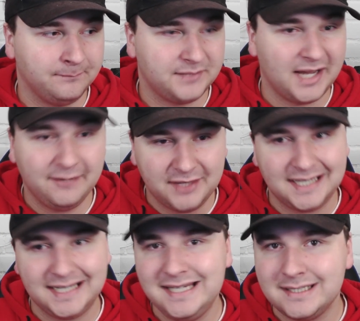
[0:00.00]
They have the
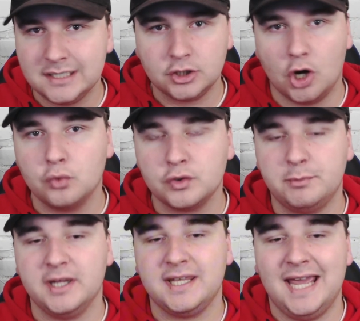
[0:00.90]
least goals
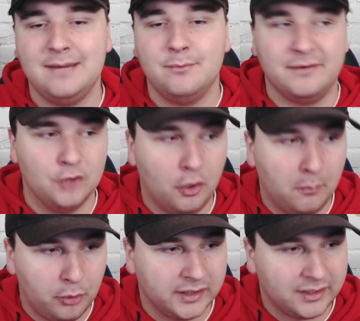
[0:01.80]
per game with
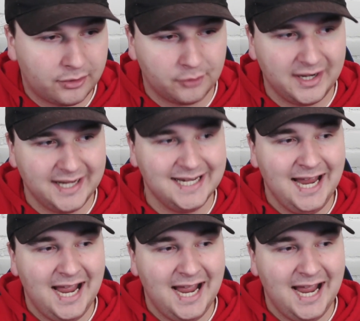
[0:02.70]
0.3,